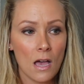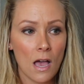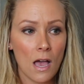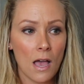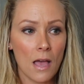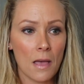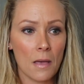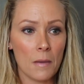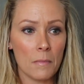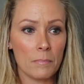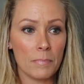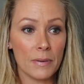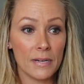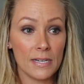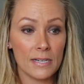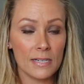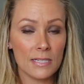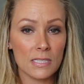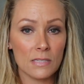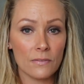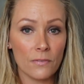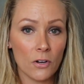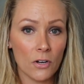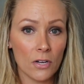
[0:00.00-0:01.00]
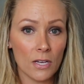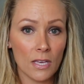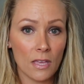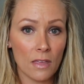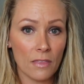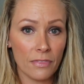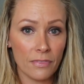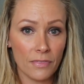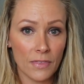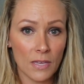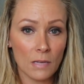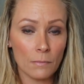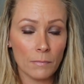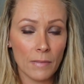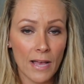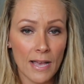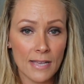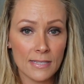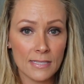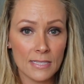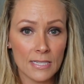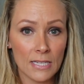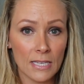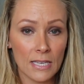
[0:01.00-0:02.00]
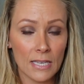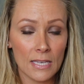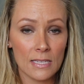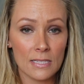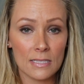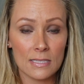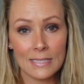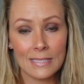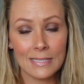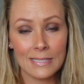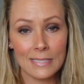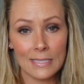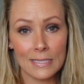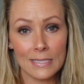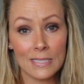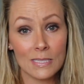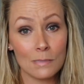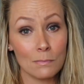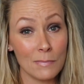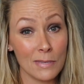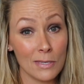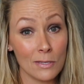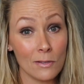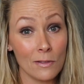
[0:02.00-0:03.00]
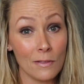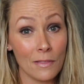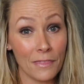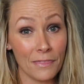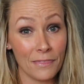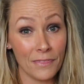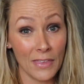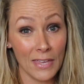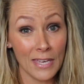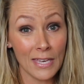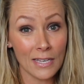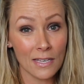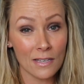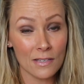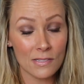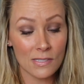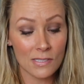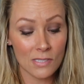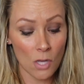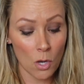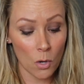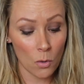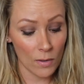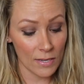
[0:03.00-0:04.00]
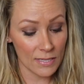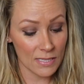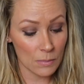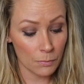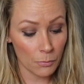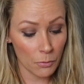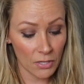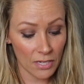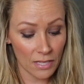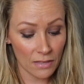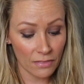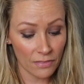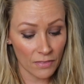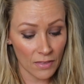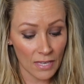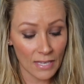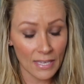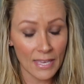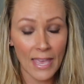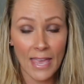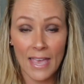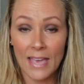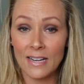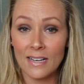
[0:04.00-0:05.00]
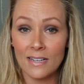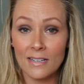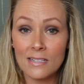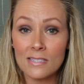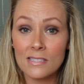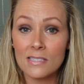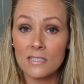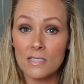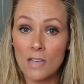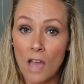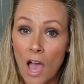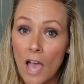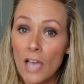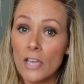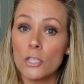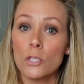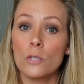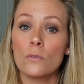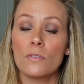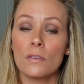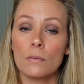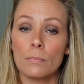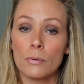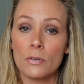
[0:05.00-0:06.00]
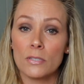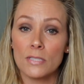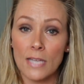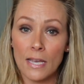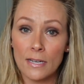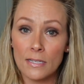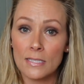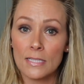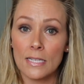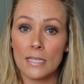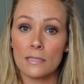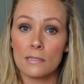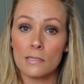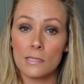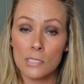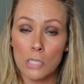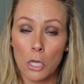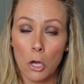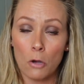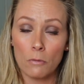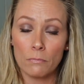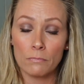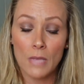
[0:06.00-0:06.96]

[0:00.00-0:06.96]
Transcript: um, but it is a very thick plastic, it's six mil thick, so it's pretty thick, and it is not UV protected, so